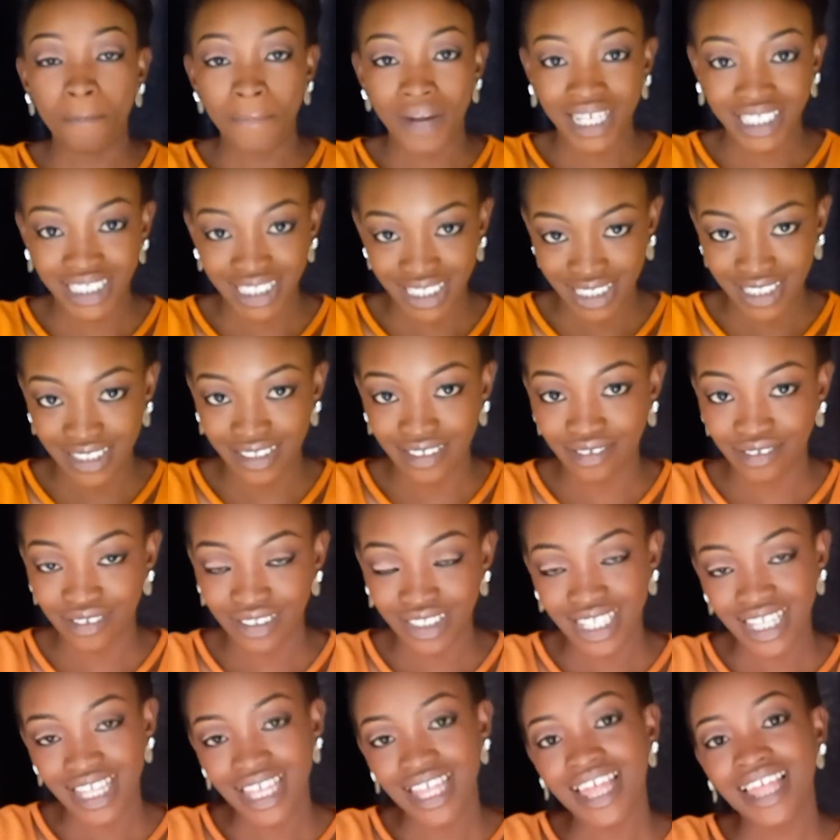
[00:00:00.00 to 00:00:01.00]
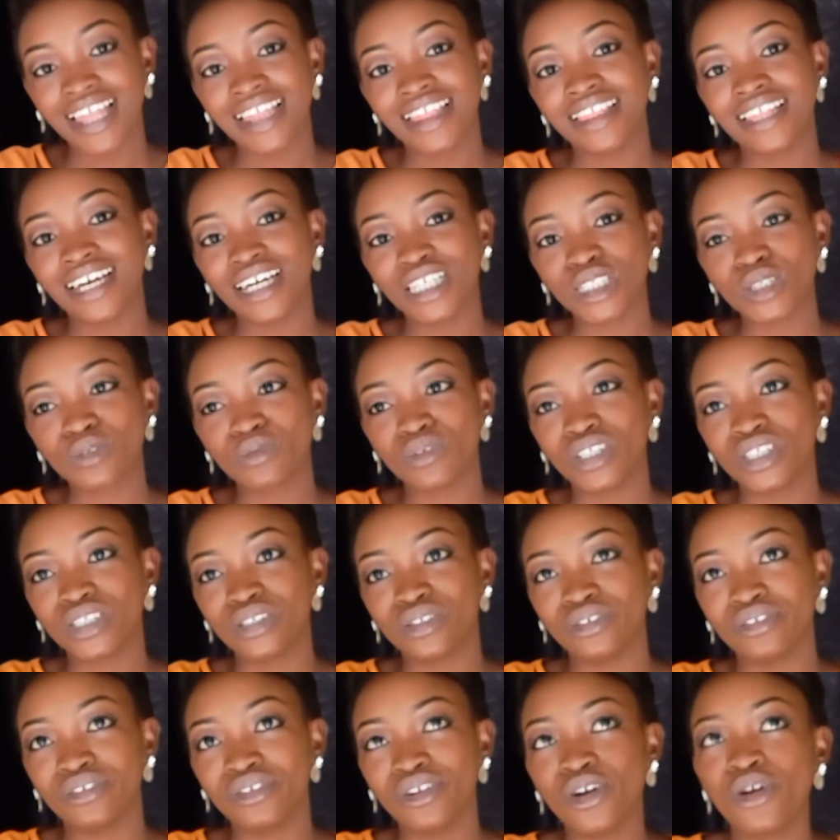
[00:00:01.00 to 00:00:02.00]
partner that
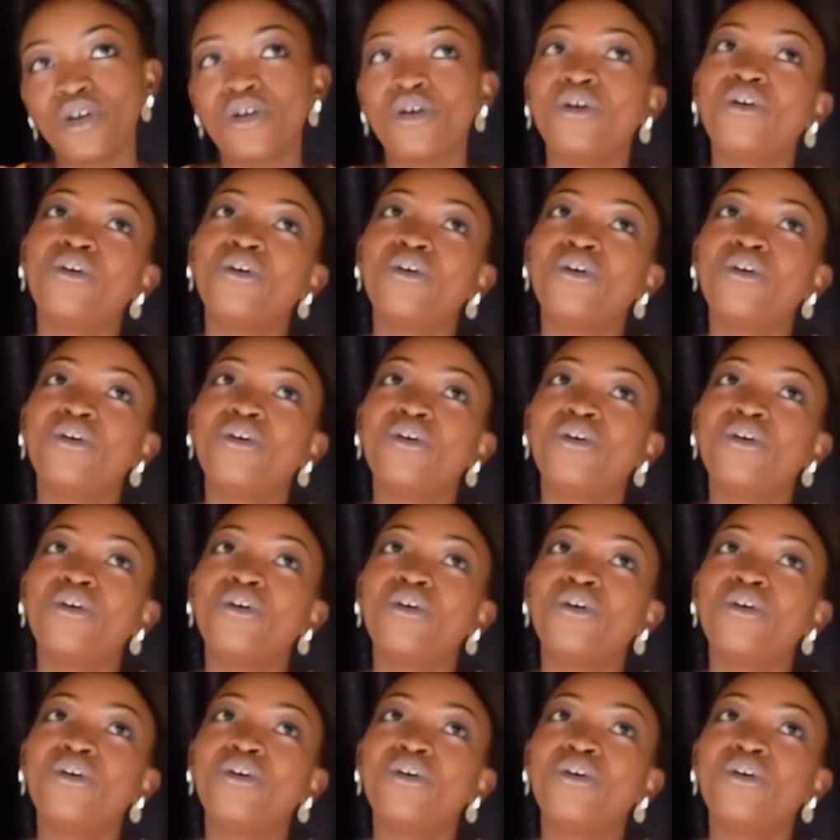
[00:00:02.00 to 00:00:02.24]
question.